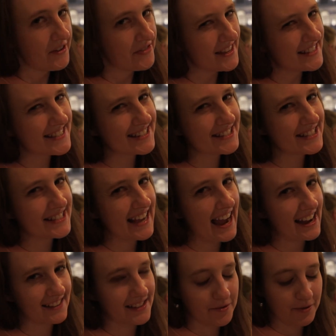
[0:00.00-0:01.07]
That's
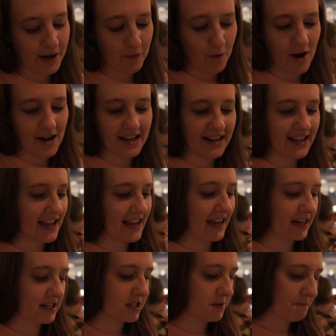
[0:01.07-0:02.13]
exactly what I wanted,
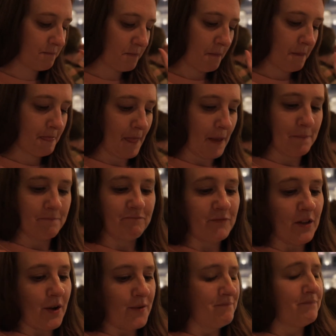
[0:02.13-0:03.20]

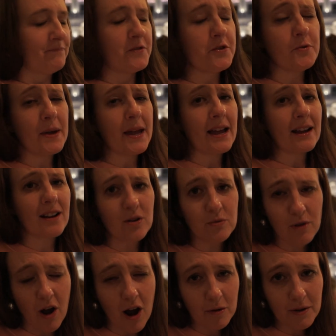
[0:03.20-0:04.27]
and you can't go
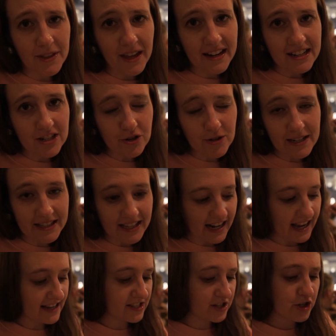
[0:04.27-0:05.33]
wrong with any drink that
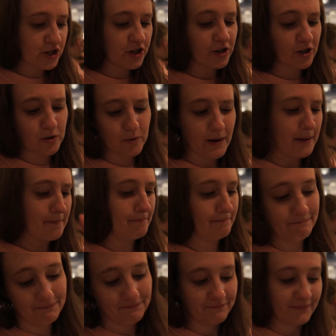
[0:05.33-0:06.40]
has a sugar rim.
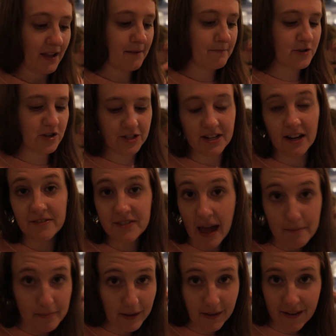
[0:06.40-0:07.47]
I'm just of
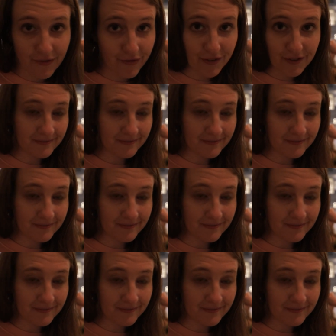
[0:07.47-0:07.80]
that belief.